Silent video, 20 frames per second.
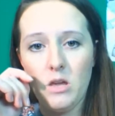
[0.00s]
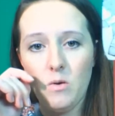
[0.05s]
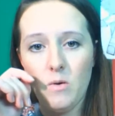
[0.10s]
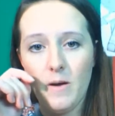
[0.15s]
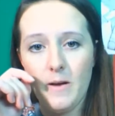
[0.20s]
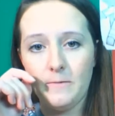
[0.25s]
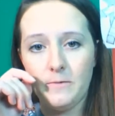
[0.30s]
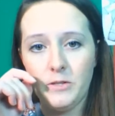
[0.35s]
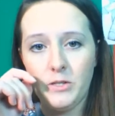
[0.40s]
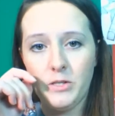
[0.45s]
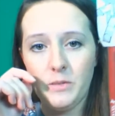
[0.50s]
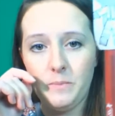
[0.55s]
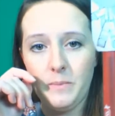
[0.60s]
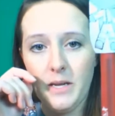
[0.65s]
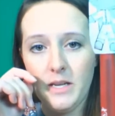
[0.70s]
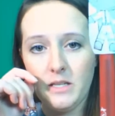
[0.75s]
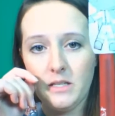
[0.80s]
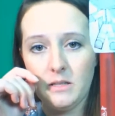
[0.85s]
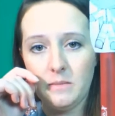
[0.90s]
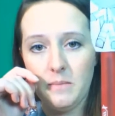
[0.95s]
that you have
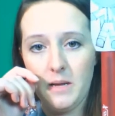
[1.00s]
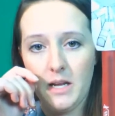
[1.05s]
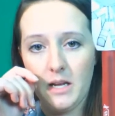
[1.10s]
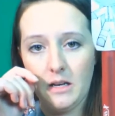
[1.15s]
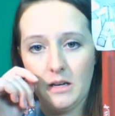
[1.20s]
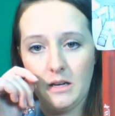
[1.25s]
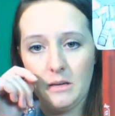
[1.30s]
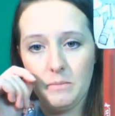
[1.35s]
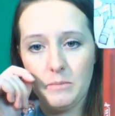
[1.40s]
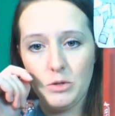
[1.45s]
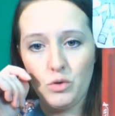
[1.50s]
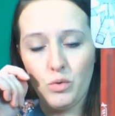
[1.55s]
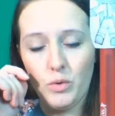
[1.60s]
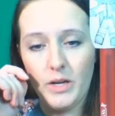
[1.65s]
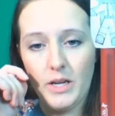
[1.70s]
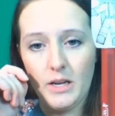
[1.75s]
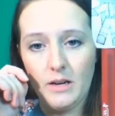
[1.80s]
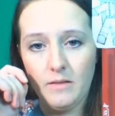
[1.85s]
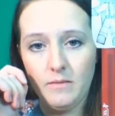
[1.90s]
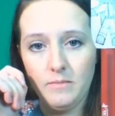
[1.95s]
Spaceman
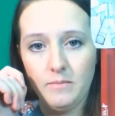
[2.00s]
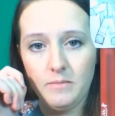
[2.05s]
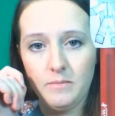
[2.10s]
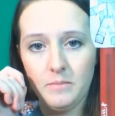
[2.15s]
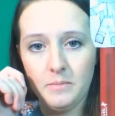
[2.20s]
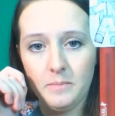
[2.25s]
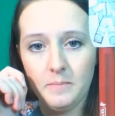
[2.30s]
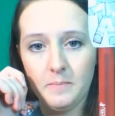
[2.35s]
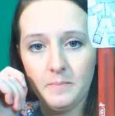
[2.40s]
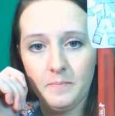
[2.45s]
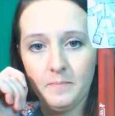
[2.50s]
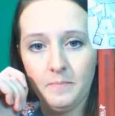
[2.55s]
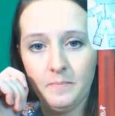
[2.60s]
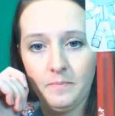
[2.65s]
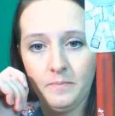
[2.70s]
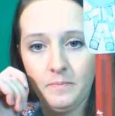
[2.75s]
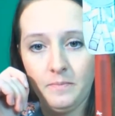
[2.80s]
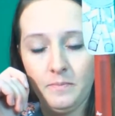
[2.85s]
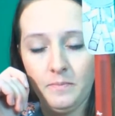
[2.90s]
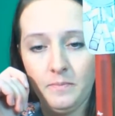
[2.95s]
in between.
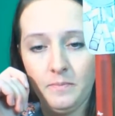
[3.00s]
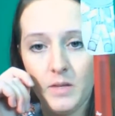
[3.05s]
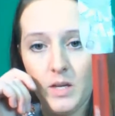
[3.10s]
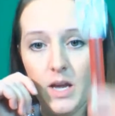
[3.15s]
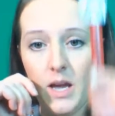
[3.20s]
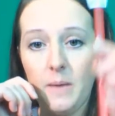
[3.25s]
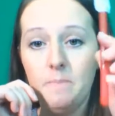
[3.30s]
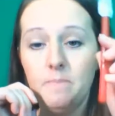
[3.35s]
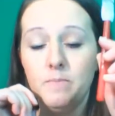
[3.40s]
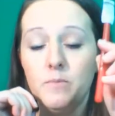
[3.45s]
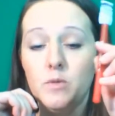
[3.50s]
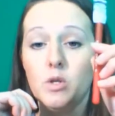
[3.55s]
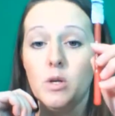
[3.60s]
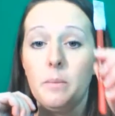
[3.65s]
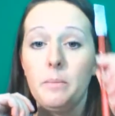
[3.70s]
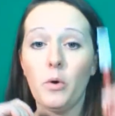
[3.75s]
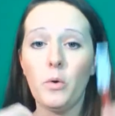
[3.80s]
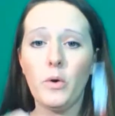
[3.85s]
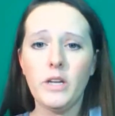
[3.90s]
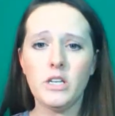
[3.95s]

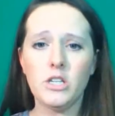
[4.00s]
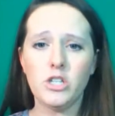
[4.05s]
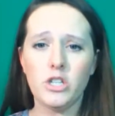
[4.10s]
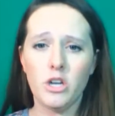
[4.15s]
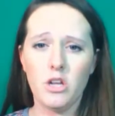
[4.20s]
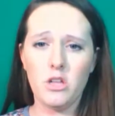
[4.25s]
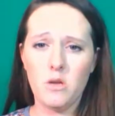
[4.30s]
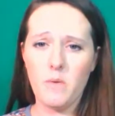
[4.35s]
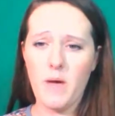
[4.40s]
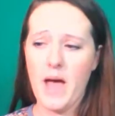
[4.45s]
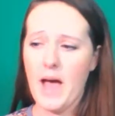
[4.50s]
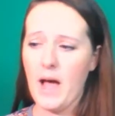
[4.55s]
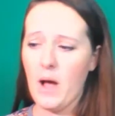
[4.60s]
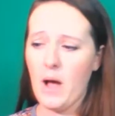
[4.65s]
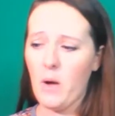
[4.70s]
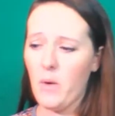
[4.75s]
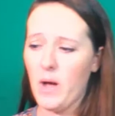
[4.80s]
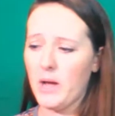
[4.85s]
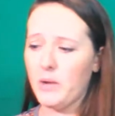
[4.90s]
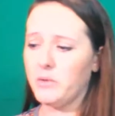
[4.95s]
Okay, so I'm going to show
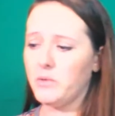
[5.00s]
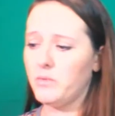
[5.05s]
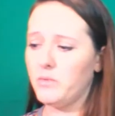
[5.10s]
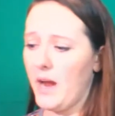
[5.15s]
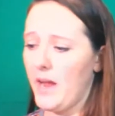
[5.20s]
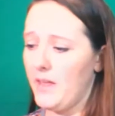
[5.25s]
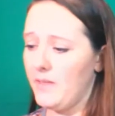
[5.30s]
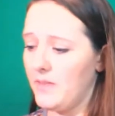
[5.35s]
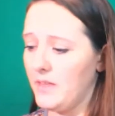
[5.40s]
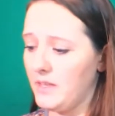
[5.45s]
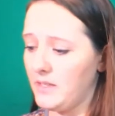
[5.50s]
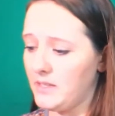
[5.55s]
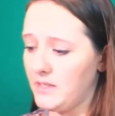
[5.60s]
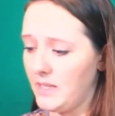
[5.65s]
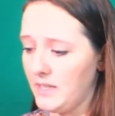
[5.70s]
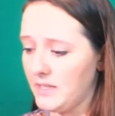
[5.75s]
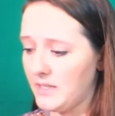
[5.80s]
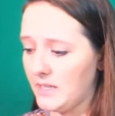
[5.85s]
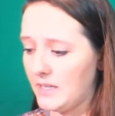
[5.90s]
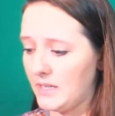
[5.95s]
you how I would
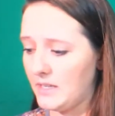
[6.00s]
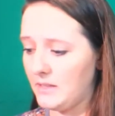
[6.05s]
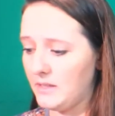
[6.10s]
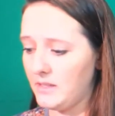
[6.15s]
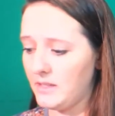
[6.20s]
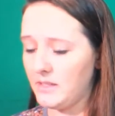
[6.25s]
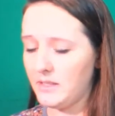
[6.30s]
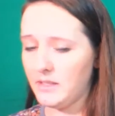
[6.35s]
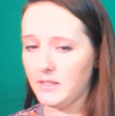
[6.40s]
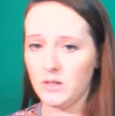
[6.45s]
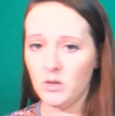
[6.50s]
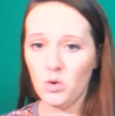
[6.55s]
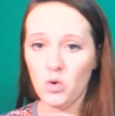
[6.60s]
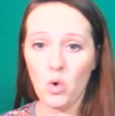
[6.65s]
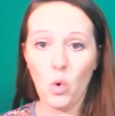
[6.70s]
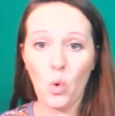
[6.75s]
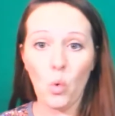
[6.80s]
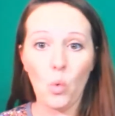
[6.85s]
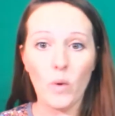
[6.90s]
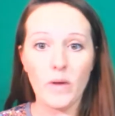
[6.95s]
write this
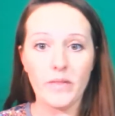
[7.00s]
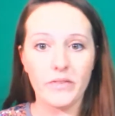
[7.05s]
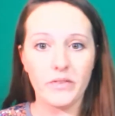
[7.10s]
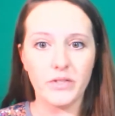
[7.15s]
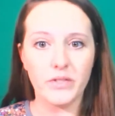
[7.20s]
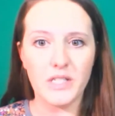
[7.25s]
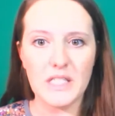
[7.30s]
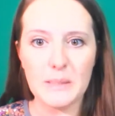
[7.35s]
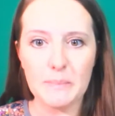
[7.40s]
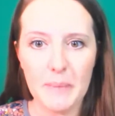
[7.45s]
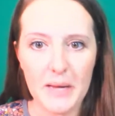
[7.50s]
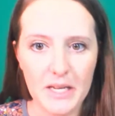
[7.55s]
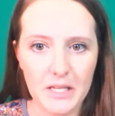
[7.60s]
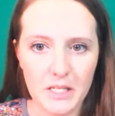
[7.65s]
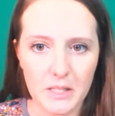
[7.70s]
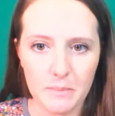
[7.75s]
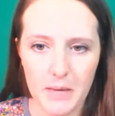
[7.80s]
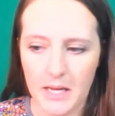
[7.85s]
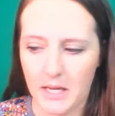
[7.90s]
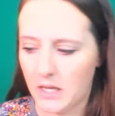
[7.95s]
sentence with
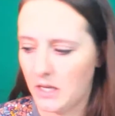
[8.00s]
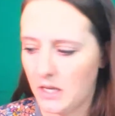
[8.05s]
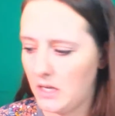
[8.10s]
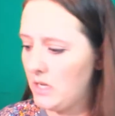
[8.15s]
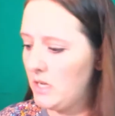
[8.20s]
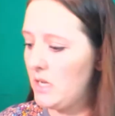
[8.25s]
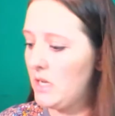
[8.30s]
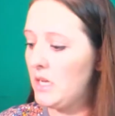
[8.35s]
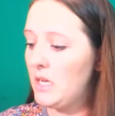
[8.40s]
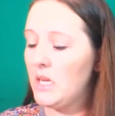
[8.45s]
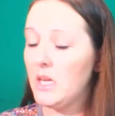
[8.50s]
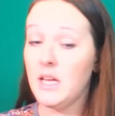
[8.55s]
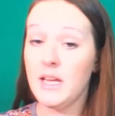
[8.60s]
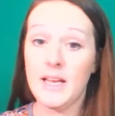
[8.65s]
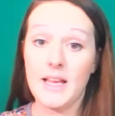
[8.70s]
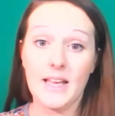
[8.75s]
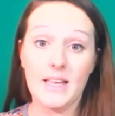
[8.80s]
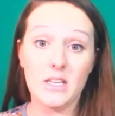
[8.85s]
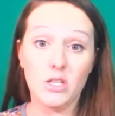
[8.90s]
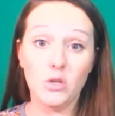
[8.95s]
Spaceman.
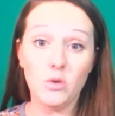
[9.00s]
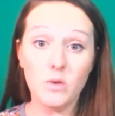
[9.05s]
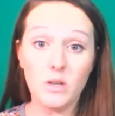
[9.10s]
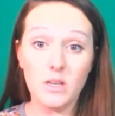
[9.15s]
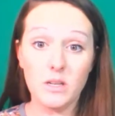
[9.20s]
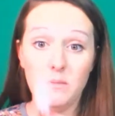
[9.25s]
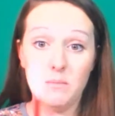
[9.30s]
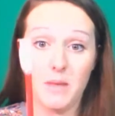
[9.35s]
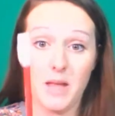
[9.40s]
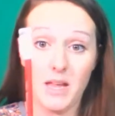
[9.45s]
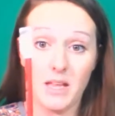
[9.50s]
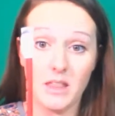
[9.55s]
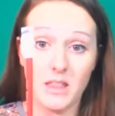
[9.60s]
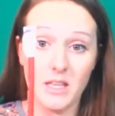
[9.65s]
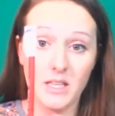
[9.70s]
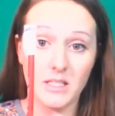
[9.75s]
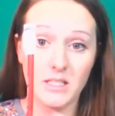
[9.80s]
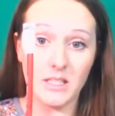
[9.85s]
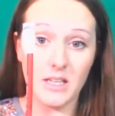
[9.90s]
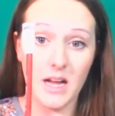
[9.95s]
And you can
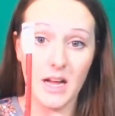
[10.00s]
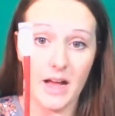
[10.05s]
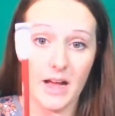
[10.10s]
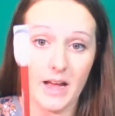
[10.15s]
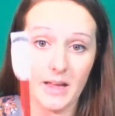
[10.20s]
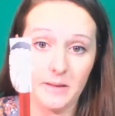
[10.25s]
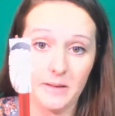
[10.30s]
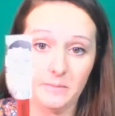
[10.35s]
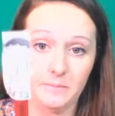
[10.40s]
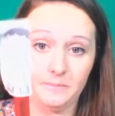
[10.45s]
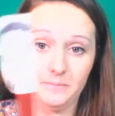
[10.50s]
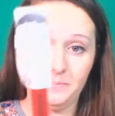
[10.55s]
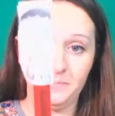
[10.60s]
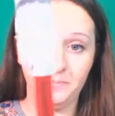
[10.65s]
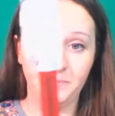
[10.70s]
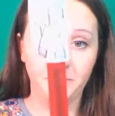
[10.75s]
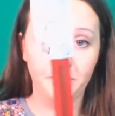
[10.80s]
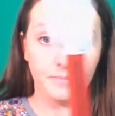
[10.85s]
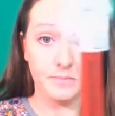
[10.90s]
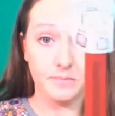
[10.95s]
make this
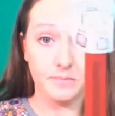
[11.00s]
guy